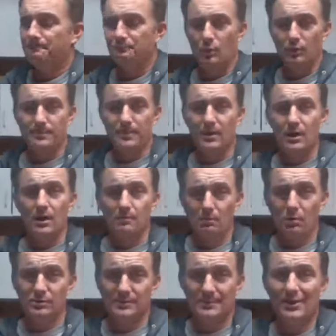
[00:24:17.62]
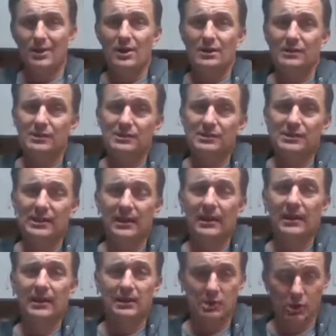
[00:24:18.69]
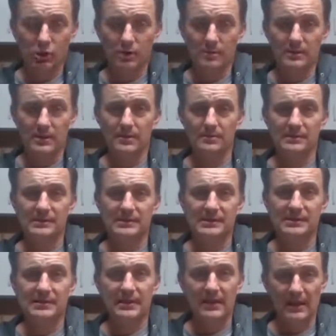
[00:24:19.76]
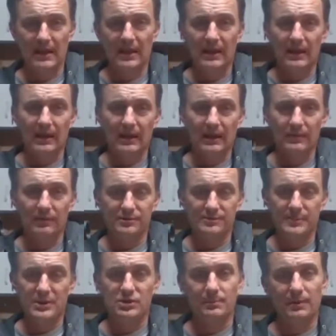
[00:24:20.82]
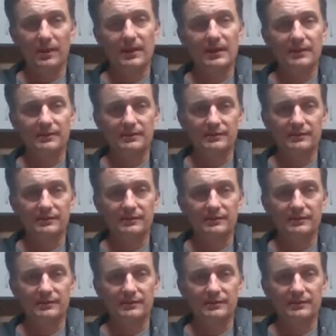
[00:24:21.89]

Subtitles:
Most binoculars, you're going to be able to see those major planets.